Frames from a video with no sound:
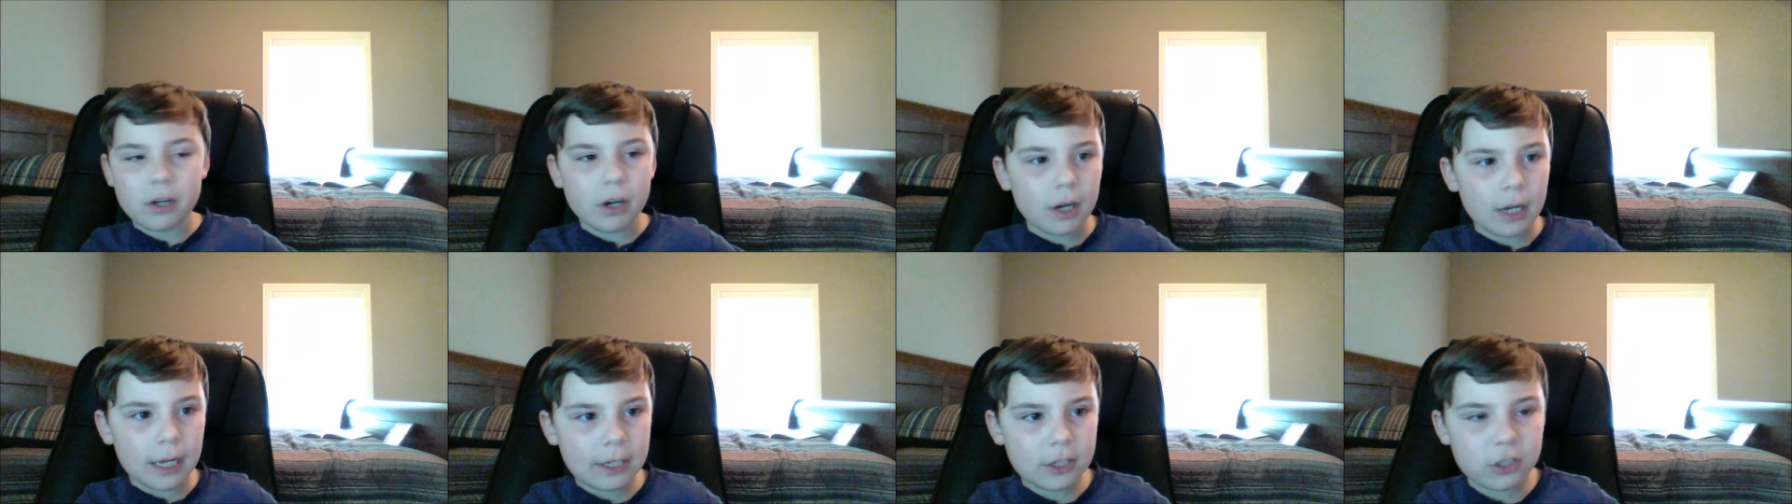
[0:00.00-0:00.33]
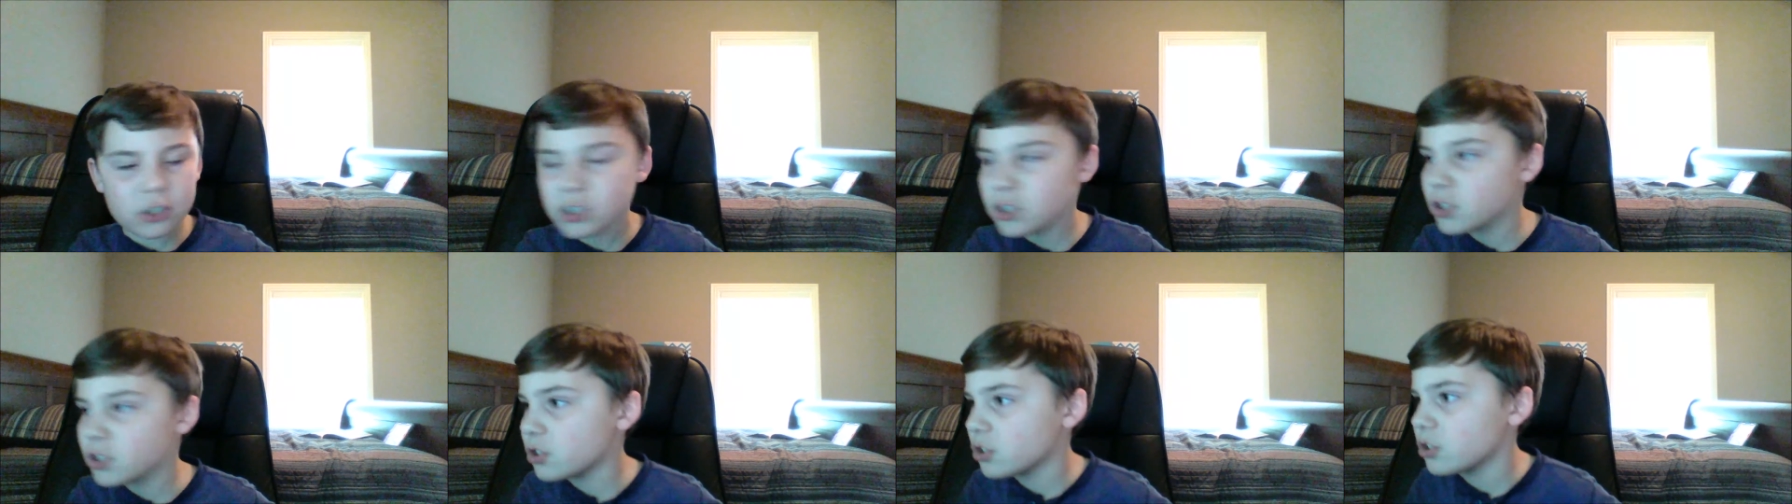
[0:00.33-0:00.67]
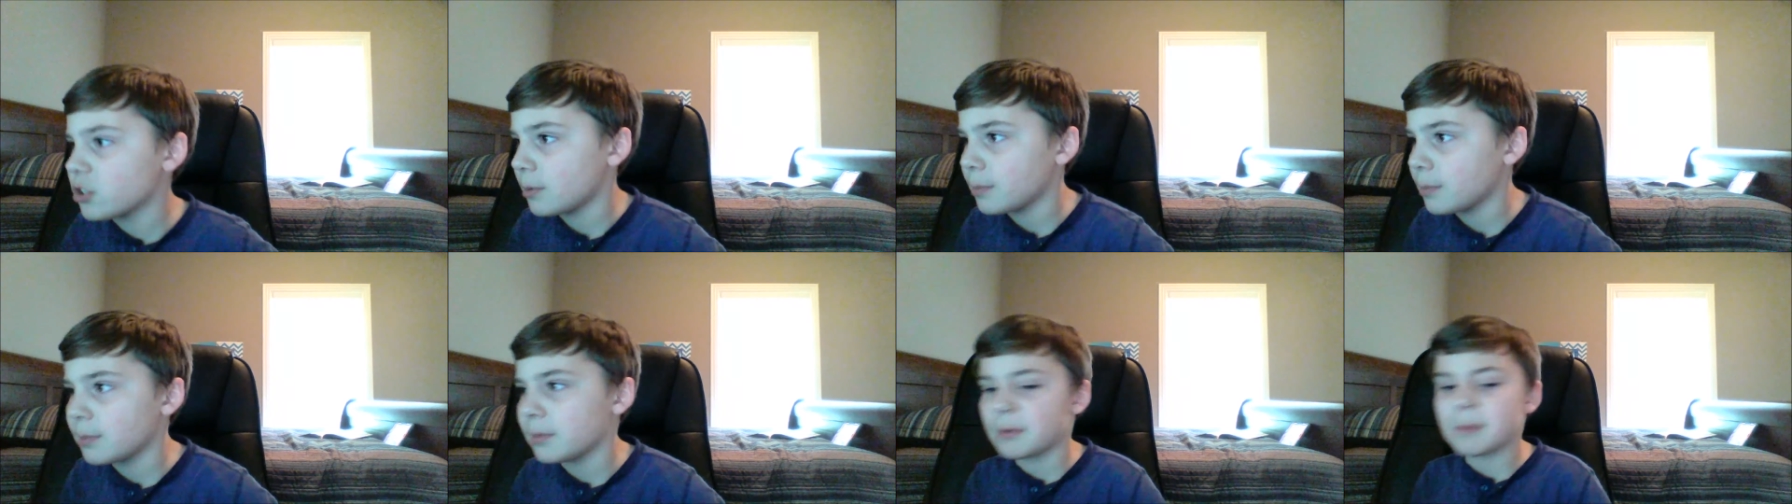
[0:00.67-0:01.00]
Sorry, I just
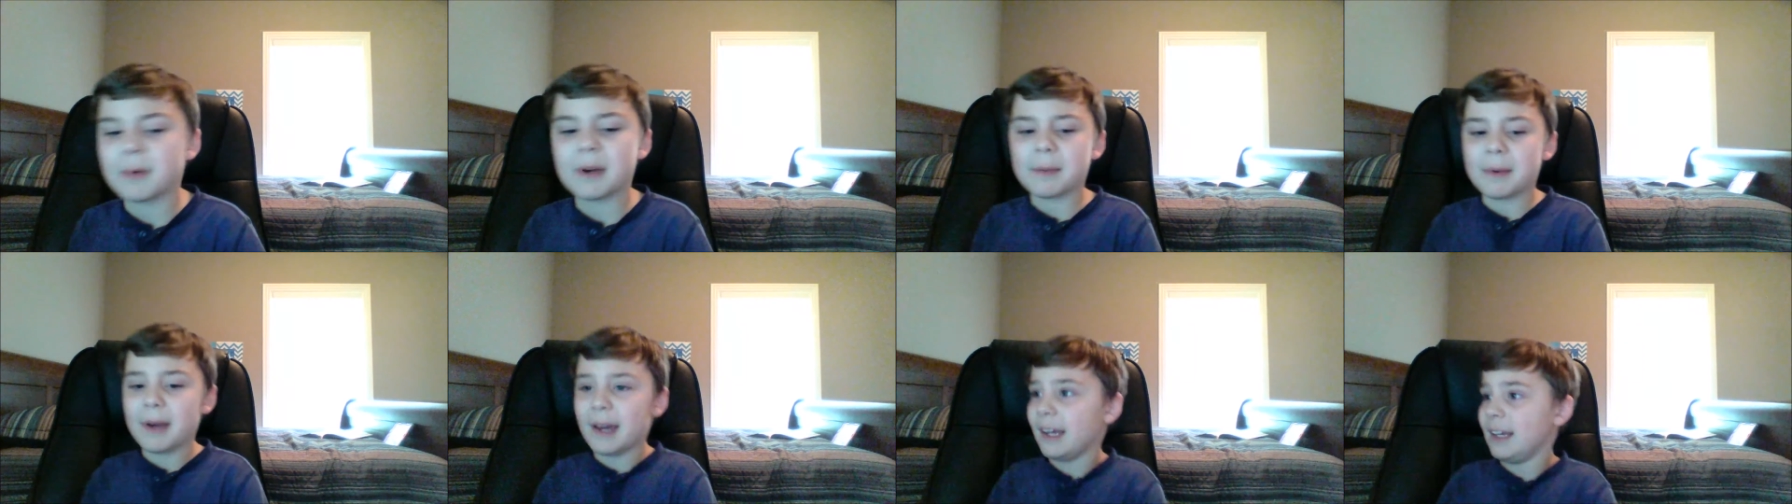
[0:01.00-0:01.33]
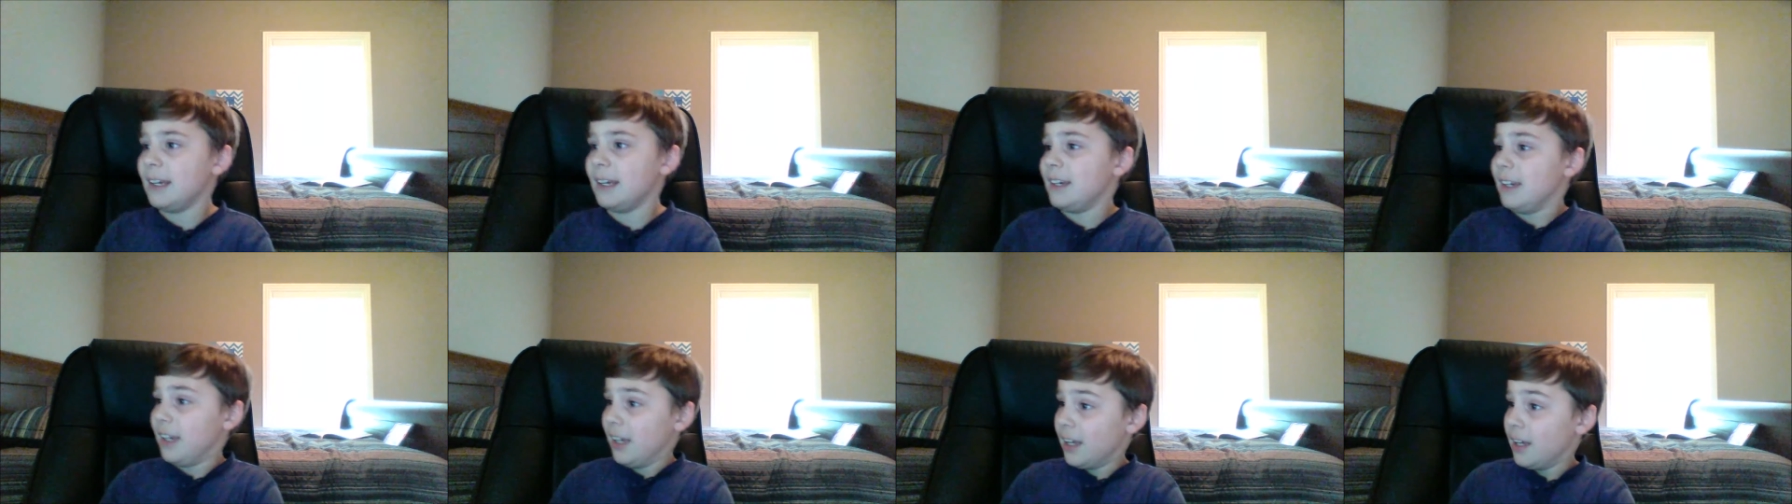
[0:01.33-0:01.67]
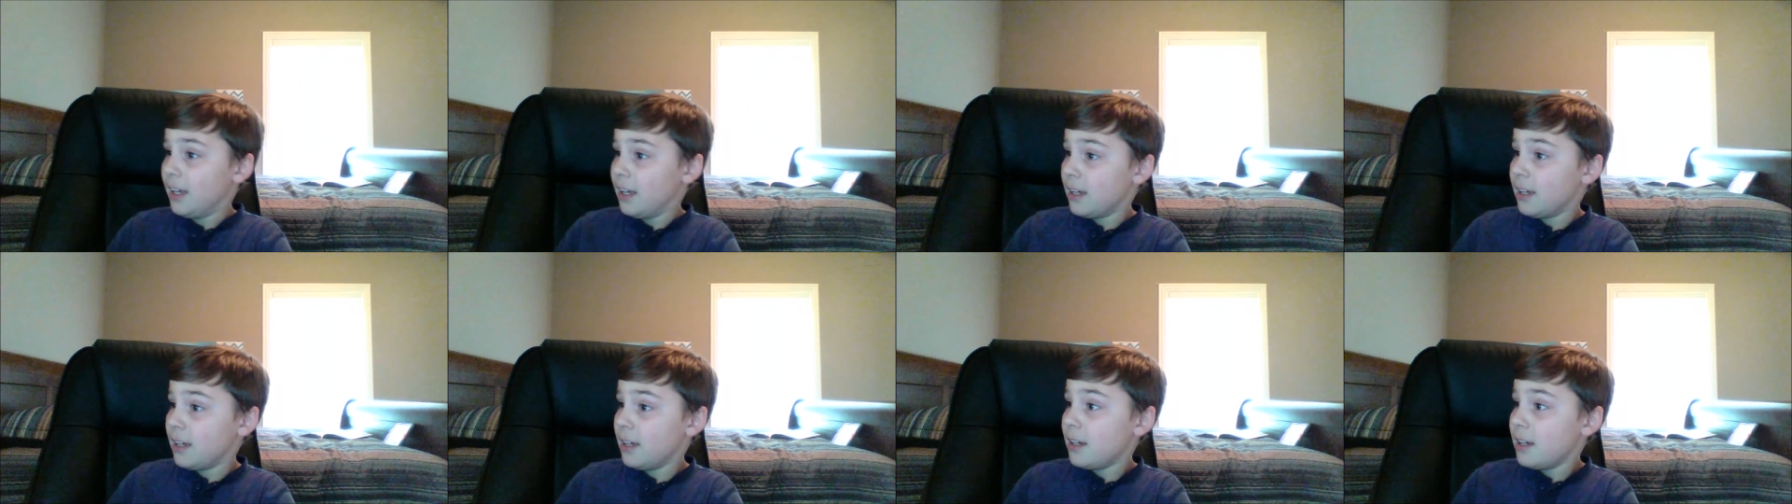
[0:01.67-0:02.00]
dropped my mic,
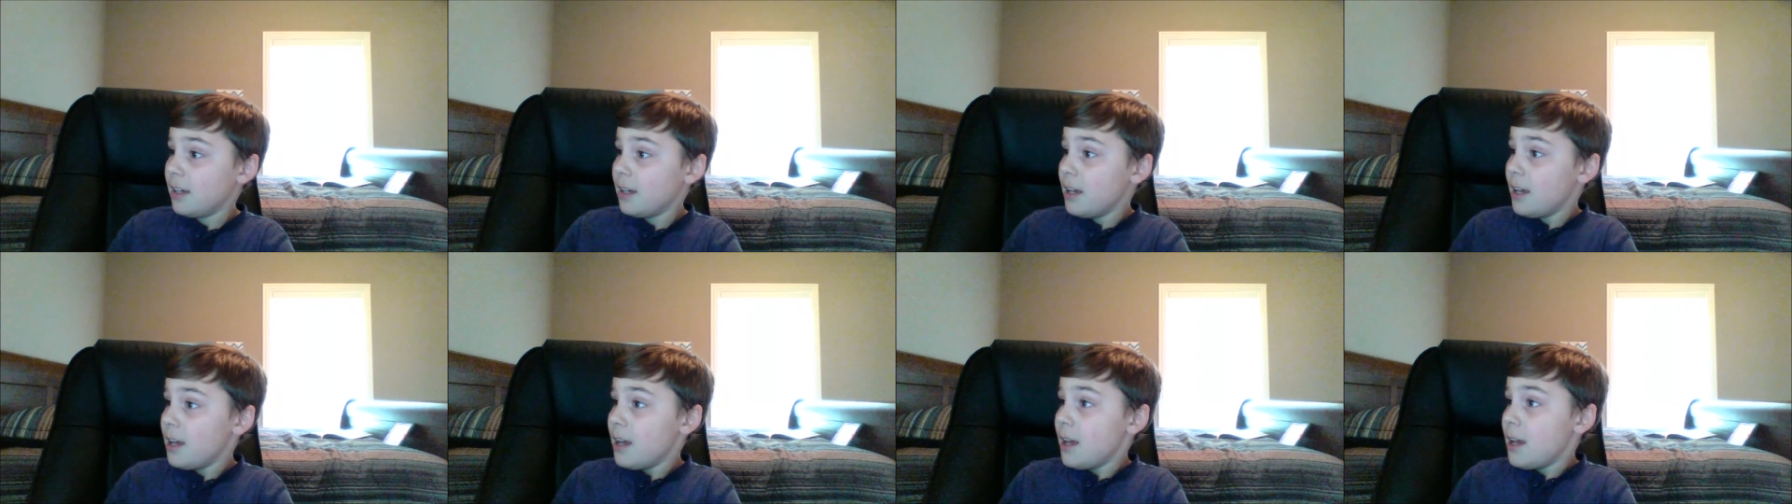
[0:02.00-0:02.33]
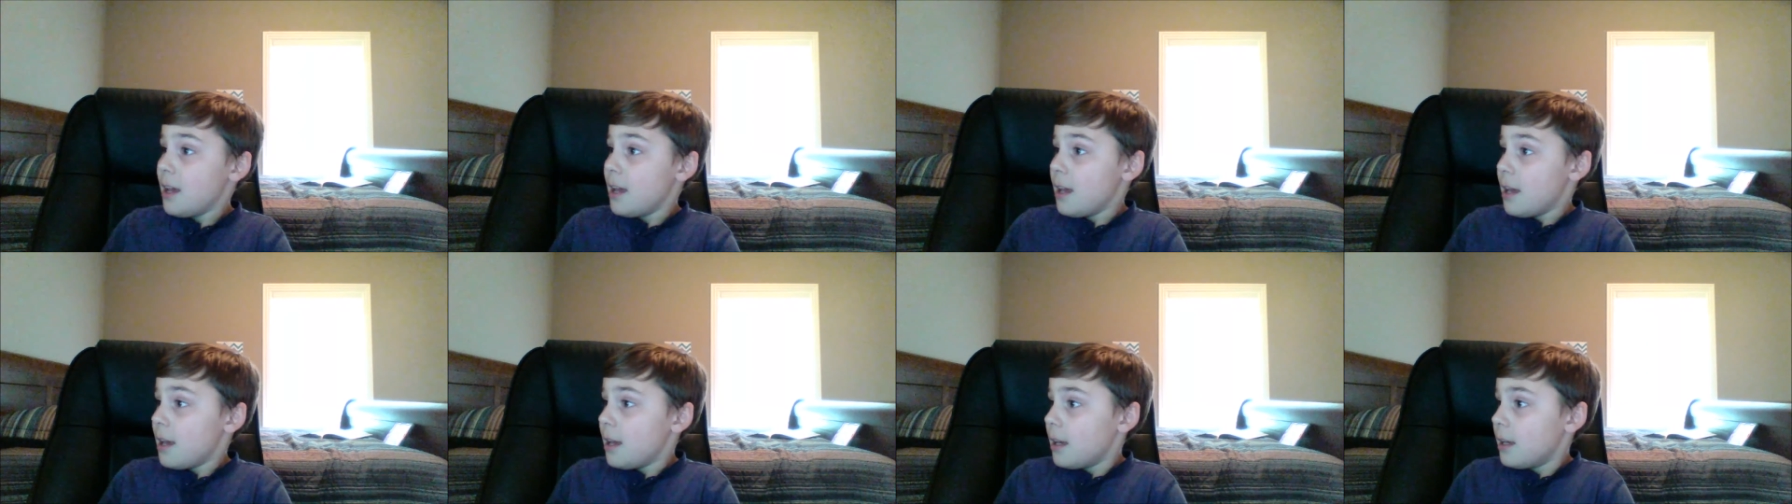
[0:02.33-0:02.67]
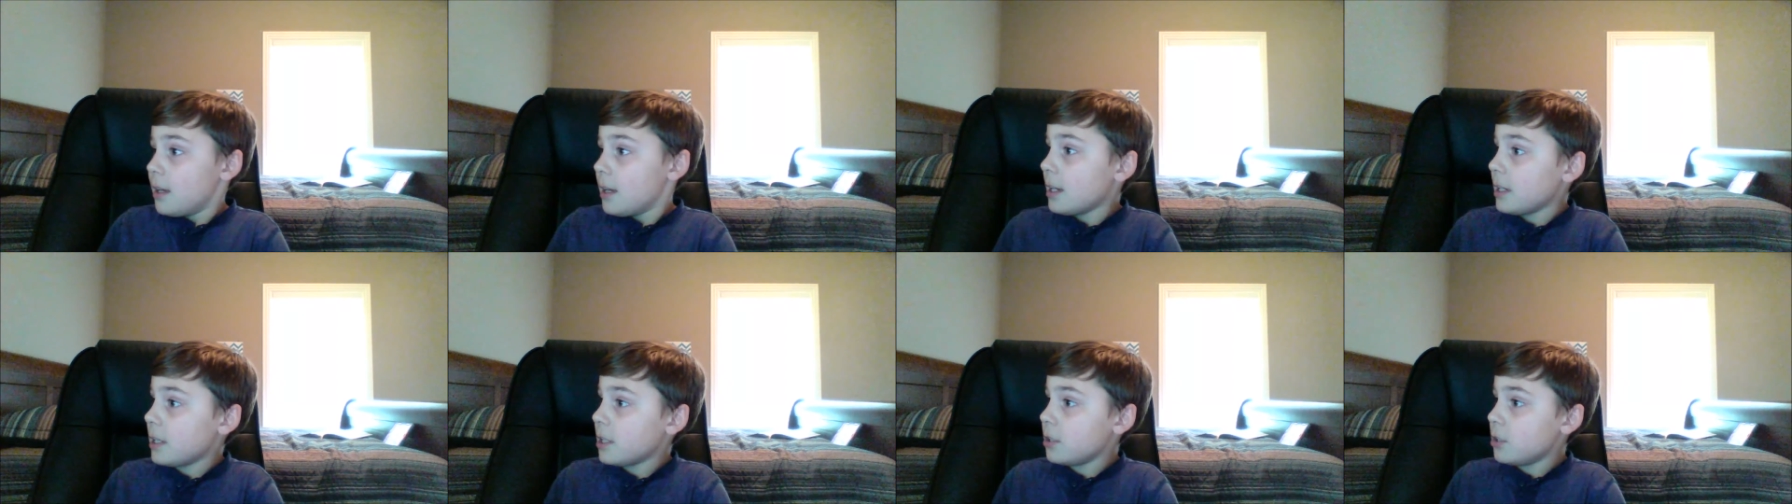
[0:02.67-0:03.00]

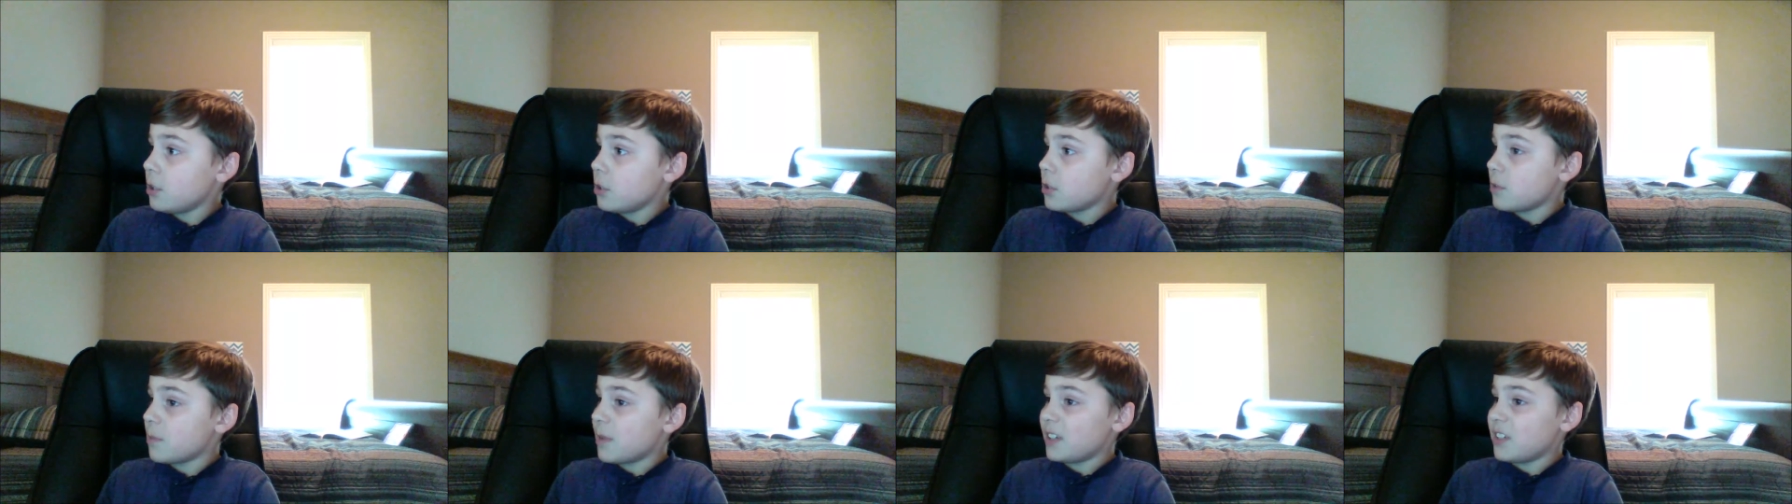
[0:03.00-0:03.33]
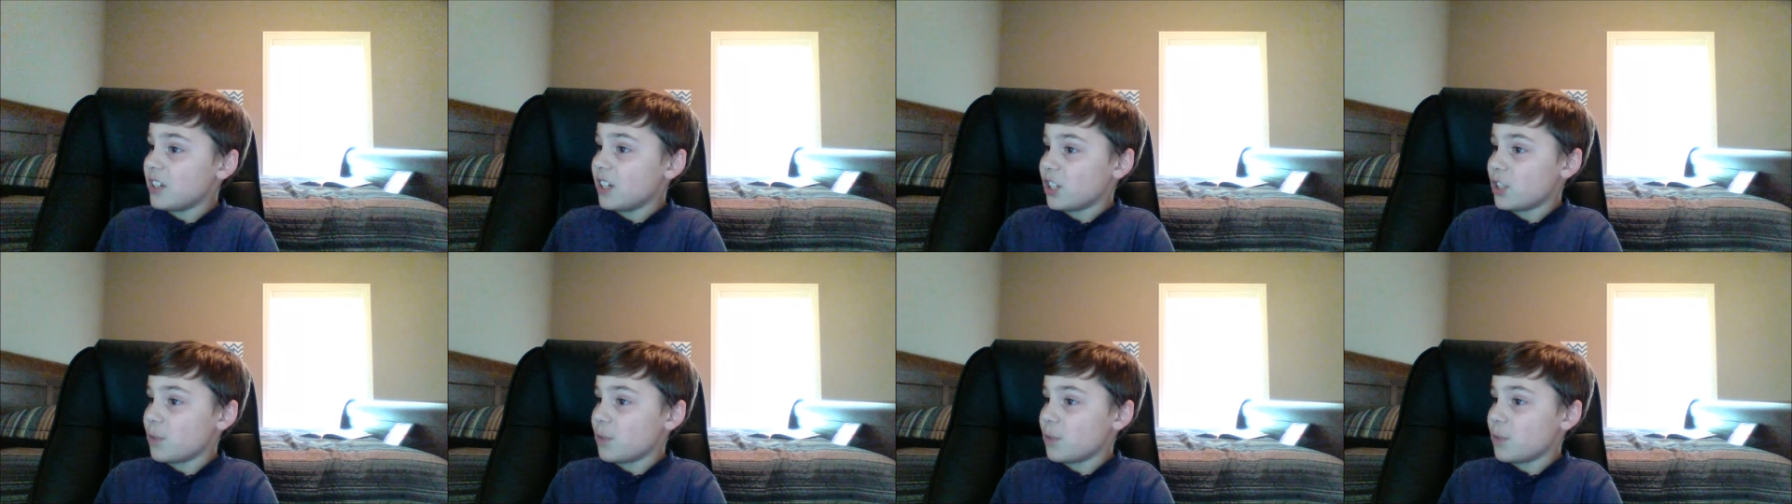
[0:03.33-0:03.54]
and I can use my